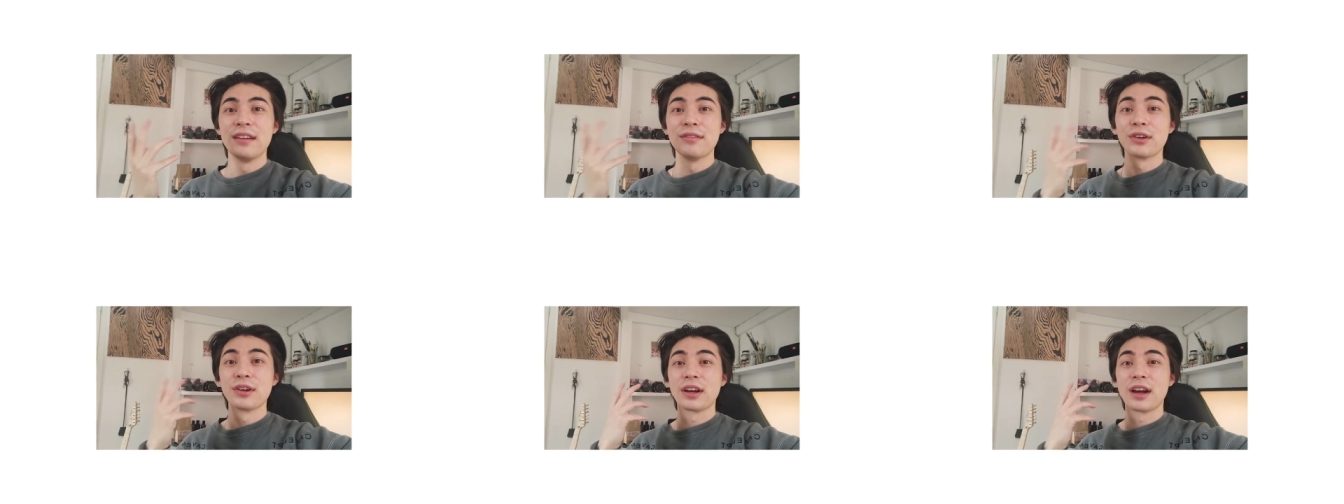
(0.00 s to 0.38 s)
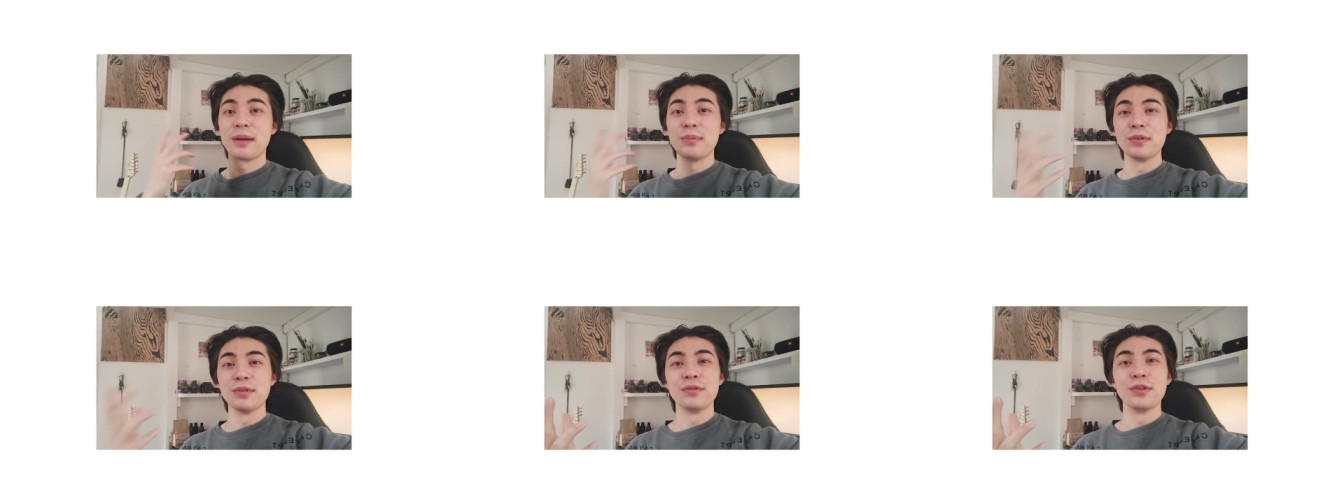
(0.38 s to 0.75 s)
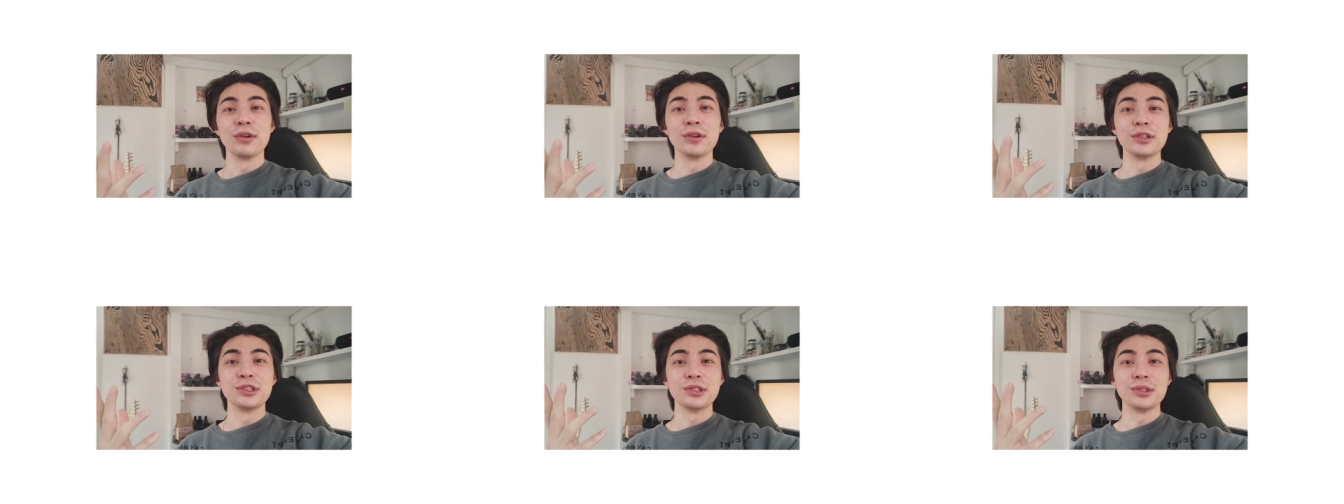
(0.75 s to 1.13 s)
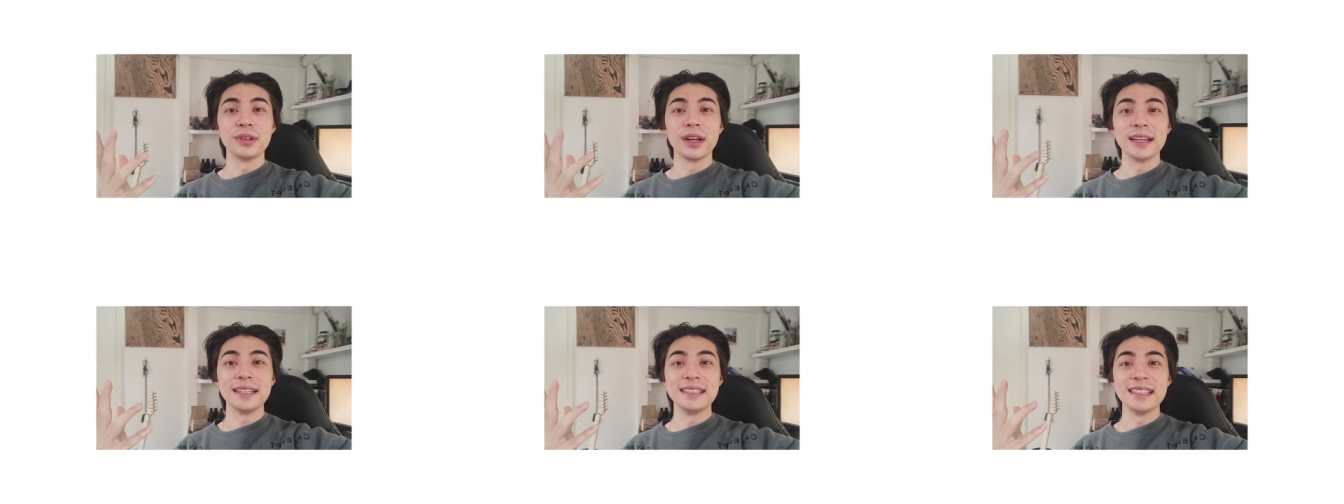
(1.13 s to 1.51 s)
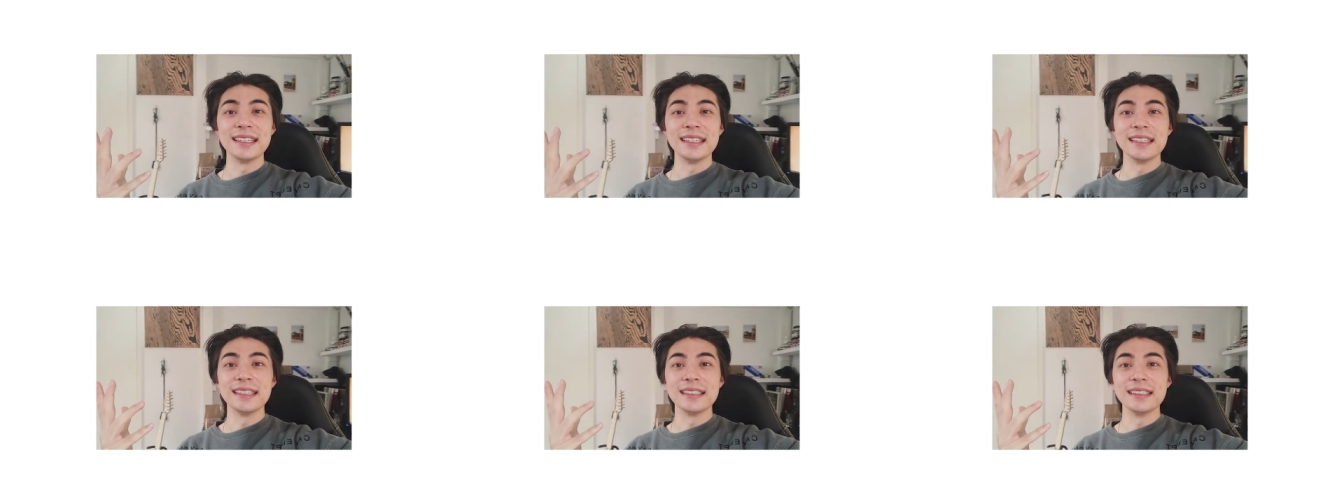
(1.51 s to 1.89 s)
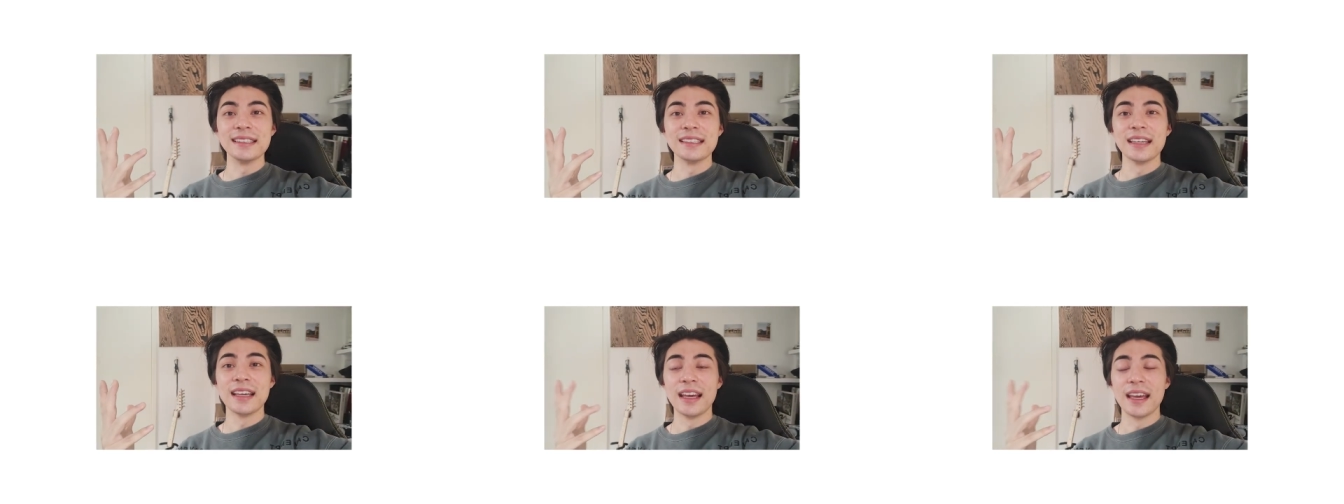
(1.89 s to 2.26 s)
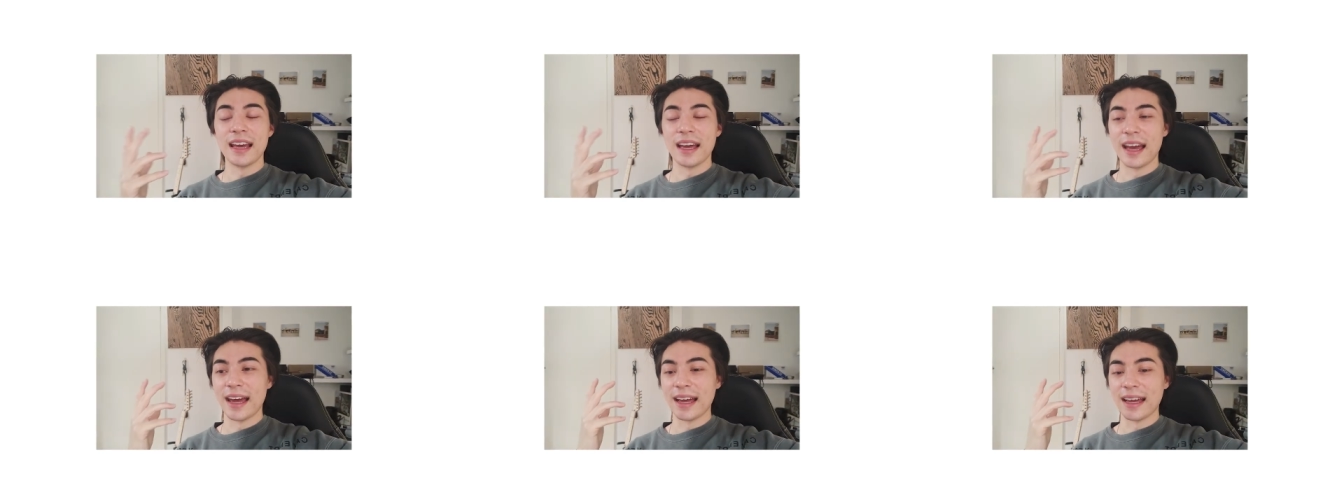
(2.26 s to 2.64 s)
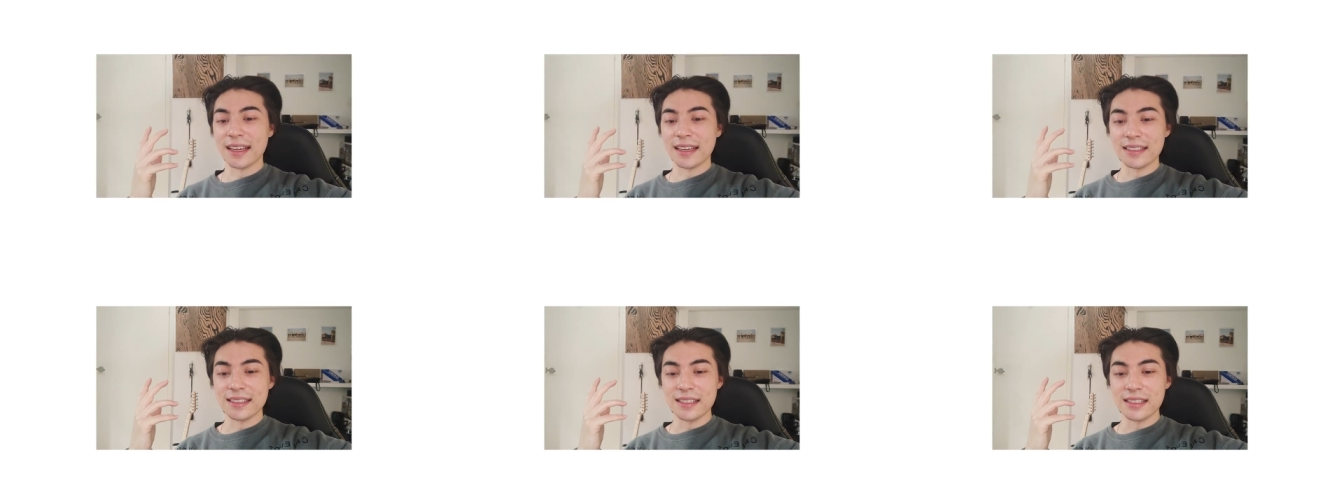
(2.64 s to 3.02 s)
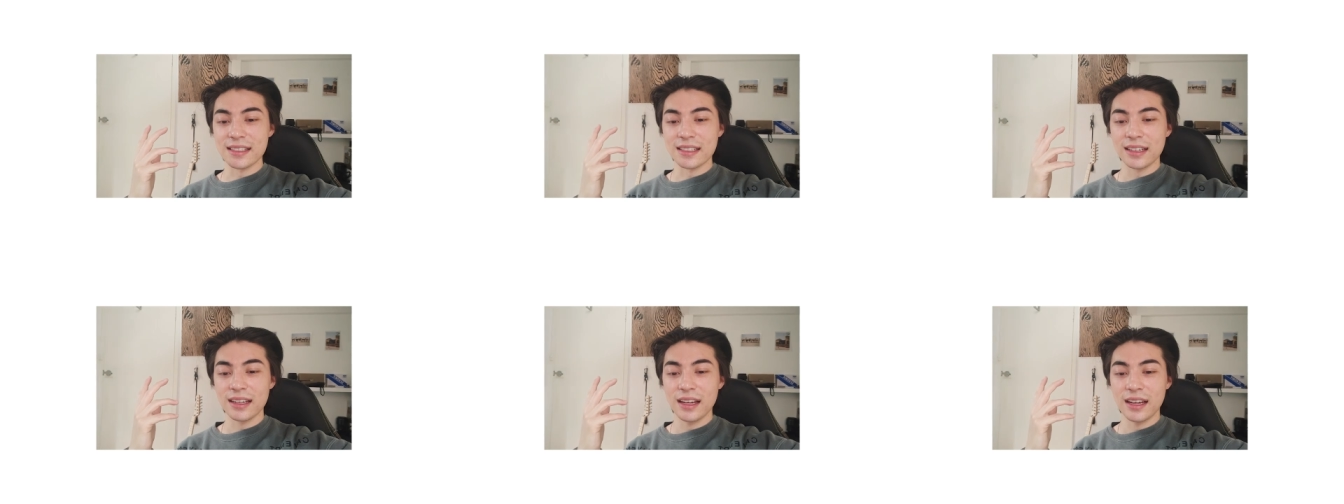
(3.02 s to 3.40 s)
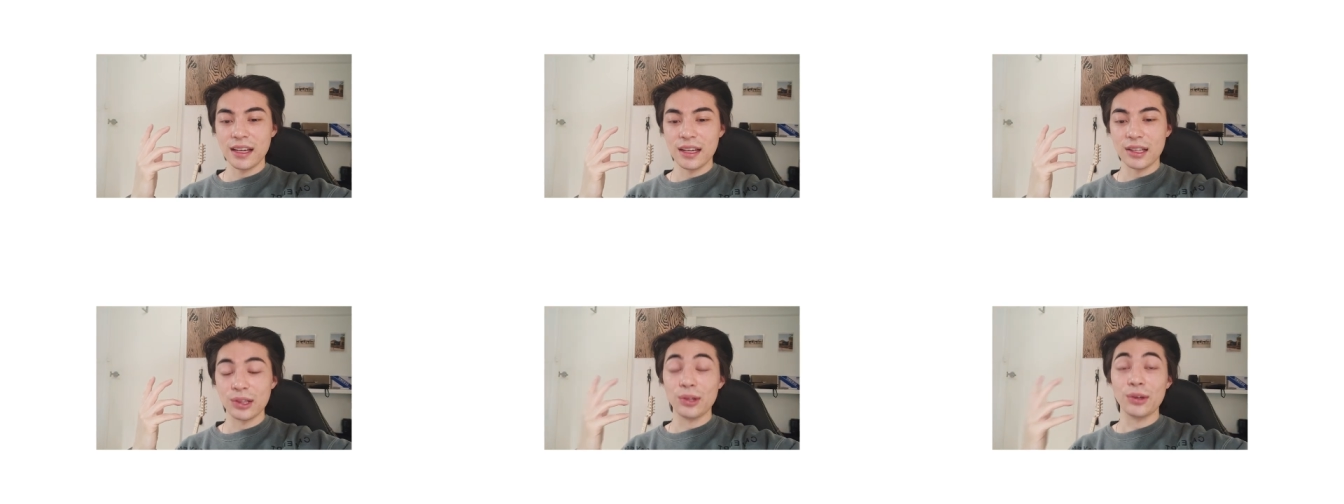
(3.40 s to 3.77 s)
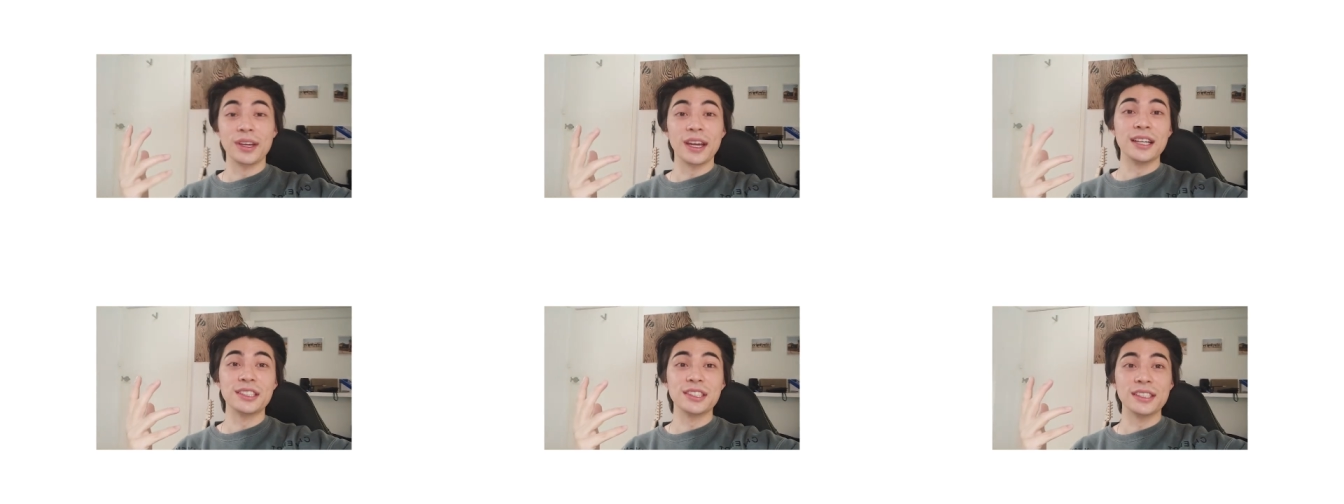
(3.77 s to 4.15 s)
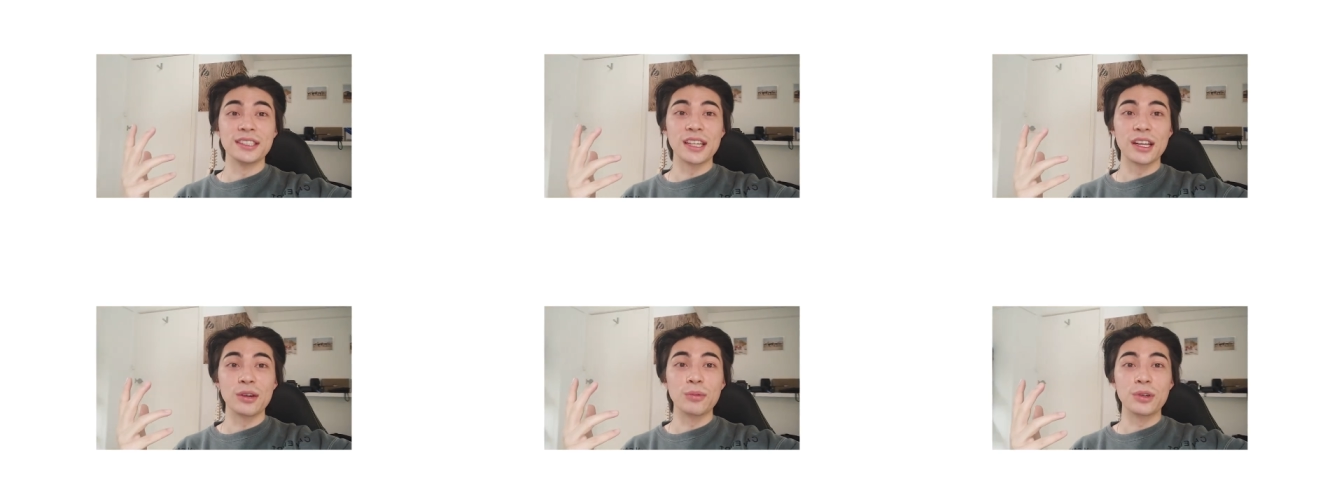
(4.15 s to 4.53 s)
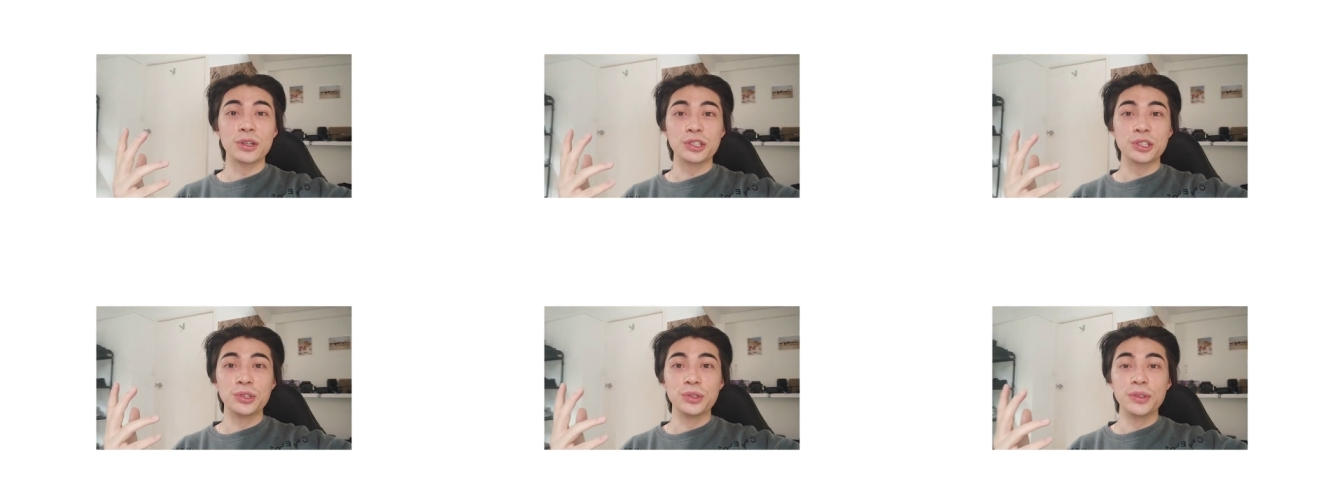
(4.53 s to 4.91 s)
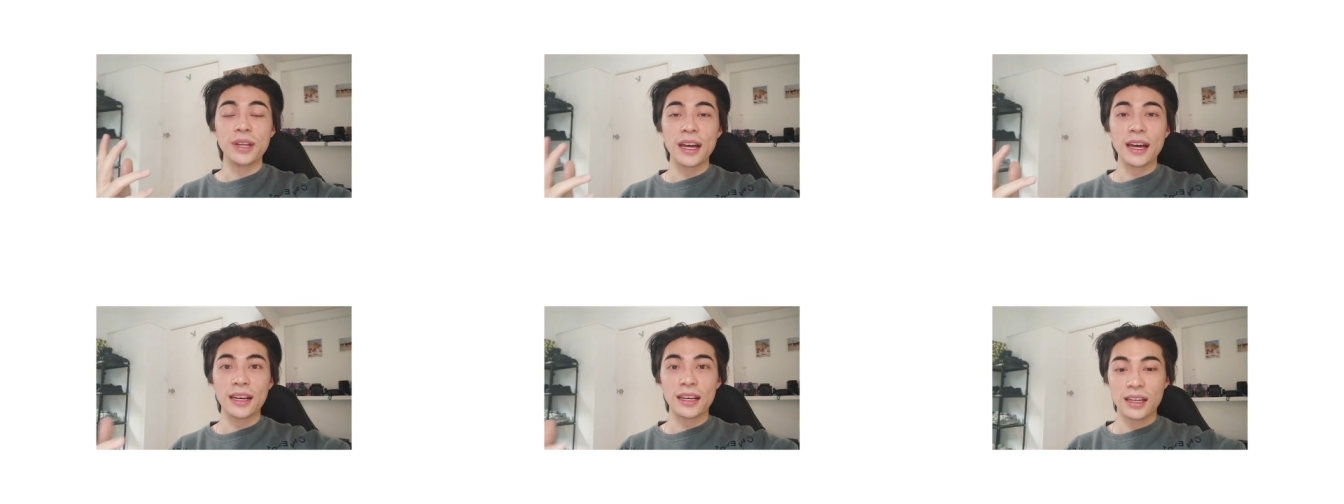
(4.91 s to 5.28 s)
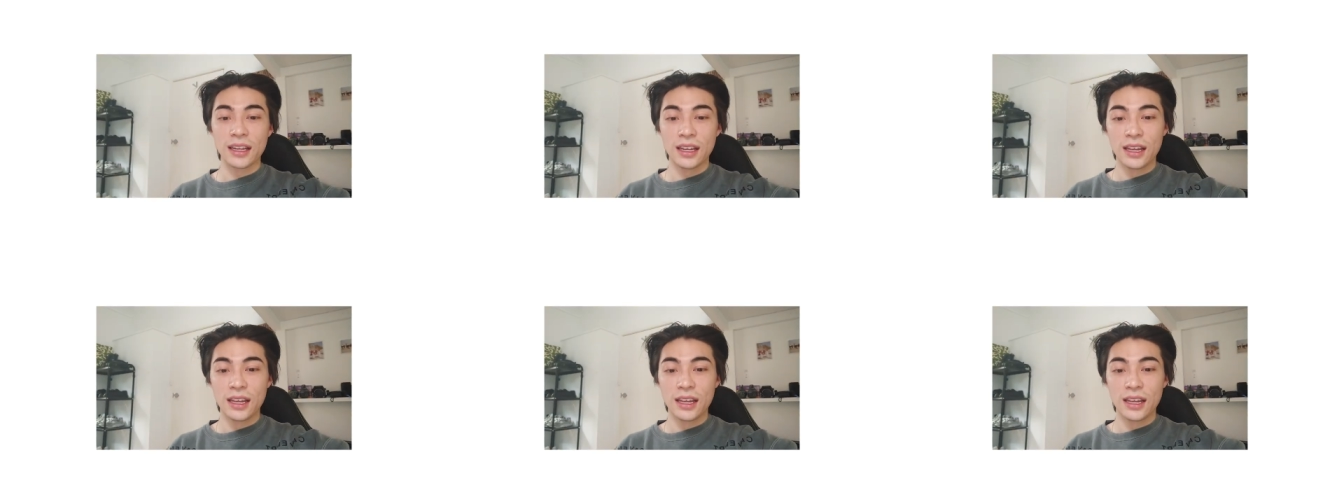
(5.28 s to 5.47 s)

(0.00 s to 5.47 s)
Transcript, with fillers: I've got a couple photo shoot ideas and locations that I want to shoot at.